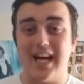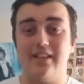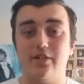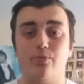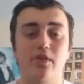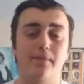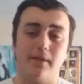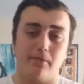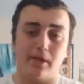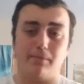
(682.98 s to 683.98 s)
And this would have
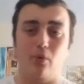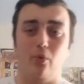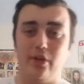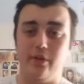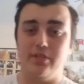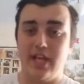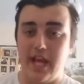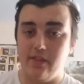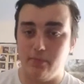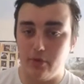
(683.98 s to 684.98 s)
been a pretty poor note to
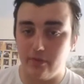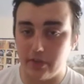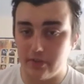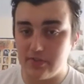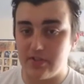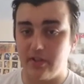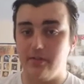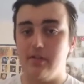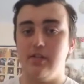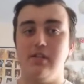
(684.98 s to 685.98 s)
end the movie on. So,
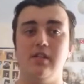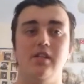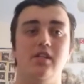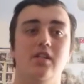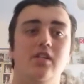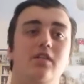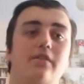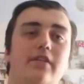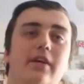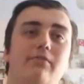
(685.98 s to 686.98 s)

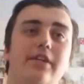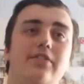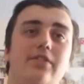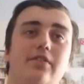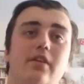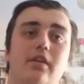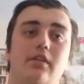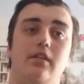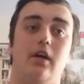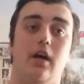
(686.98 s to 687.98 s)
for that reason,
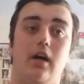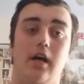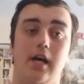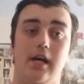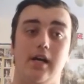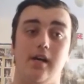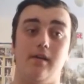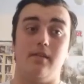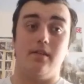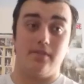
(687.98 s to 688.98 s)
uh,
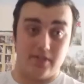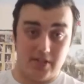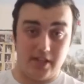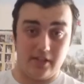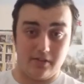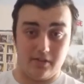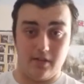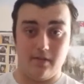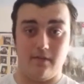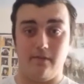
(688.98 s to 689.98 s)
the second
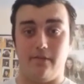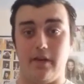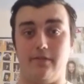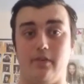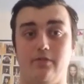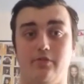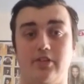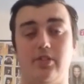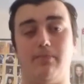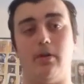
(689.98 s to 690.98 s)
favourite
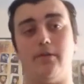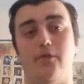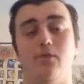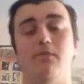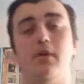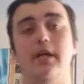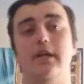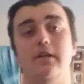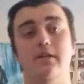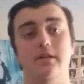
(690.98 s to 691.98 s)
Jurassic Park film of
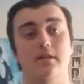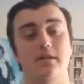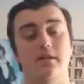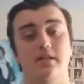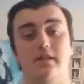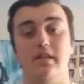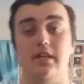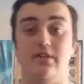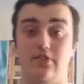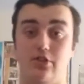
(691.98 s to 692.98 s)
mine
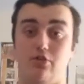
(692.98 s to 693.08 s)
is